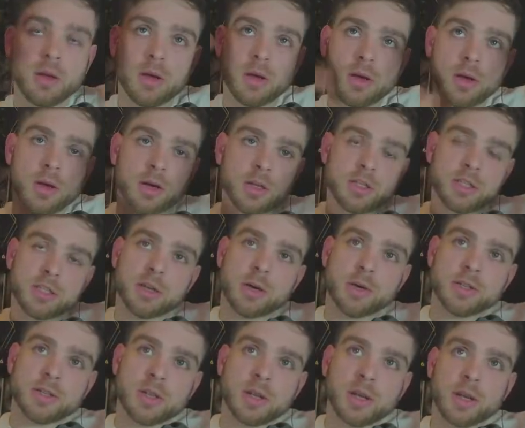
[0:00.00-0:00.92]
And so
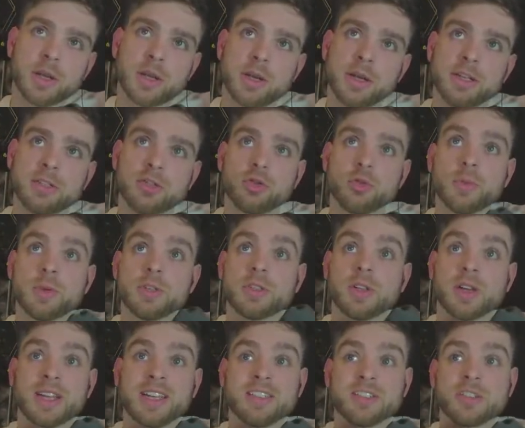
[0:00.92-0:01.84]
it's almost
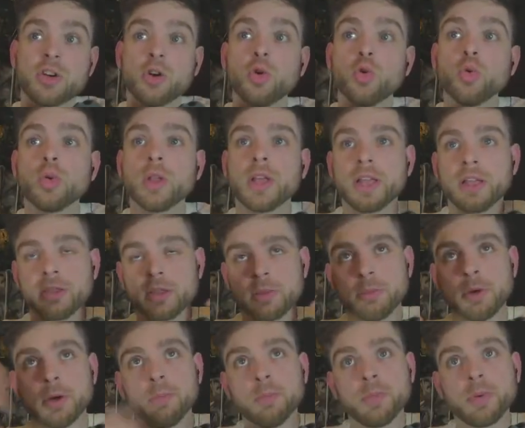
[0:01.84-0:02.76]
like it's cooling the
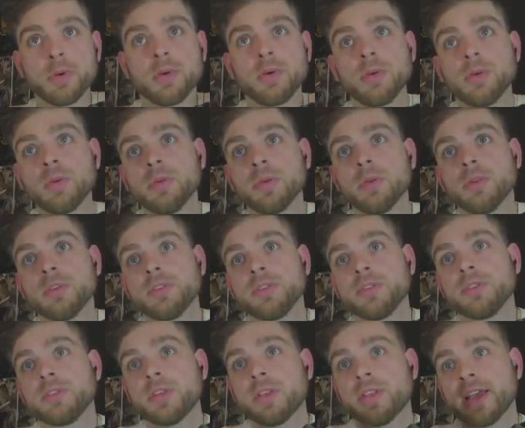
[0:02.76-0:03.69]
pump.
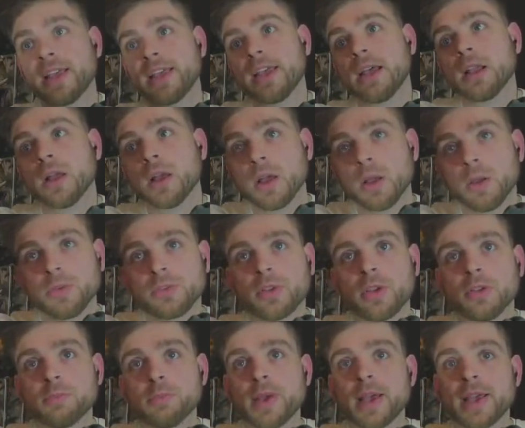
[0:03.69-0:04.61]
So that yellow hose
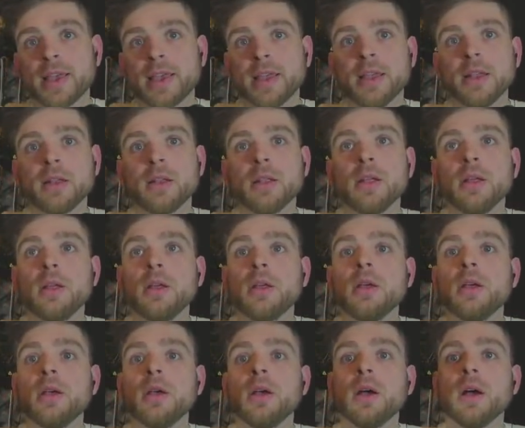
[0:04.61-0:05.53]
goes back in
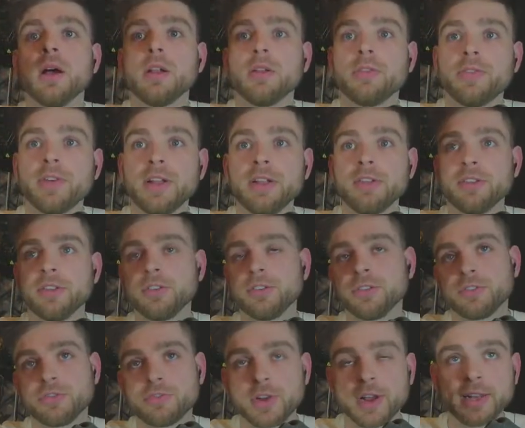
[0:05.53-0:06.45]
and feeds it
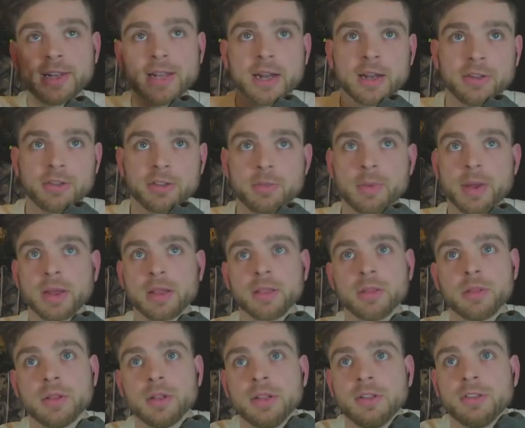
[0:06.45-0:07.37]
just straight down into
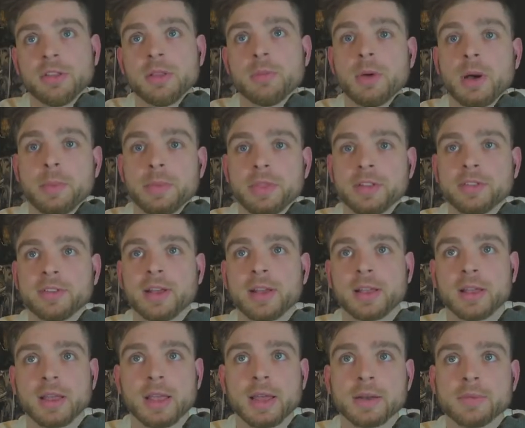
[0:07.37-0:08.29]
the bottom of the
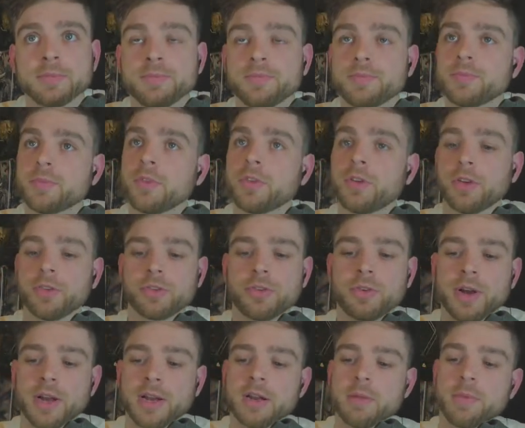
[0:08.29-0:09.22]
tank again. So it's
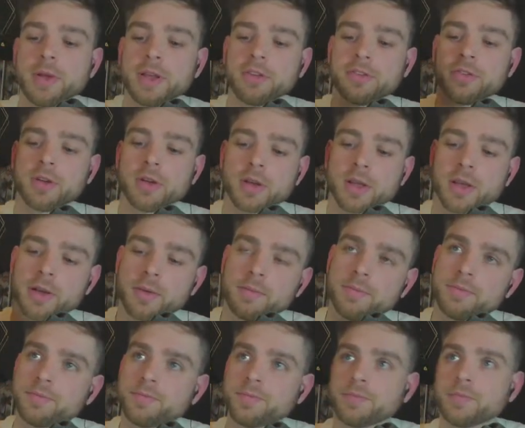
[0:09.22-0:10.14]
creating a big circuit.
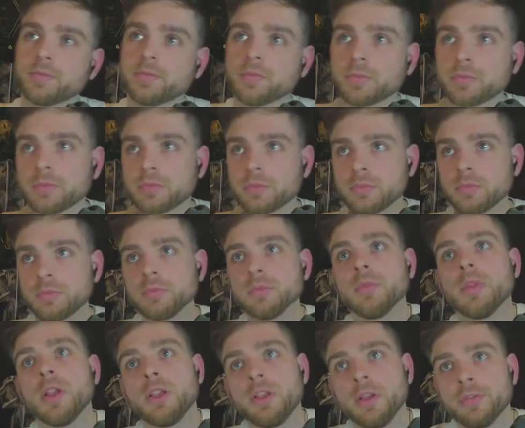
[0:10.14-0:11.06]

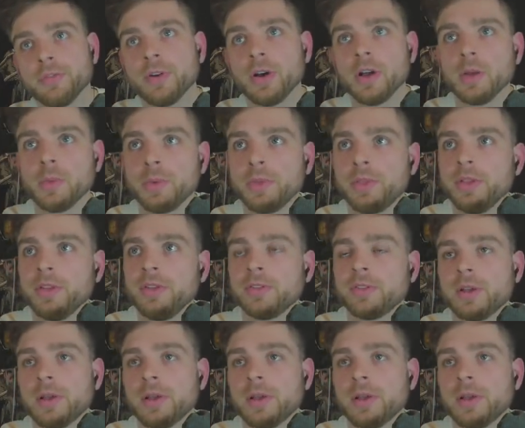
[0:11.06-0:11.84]
And you'll find with these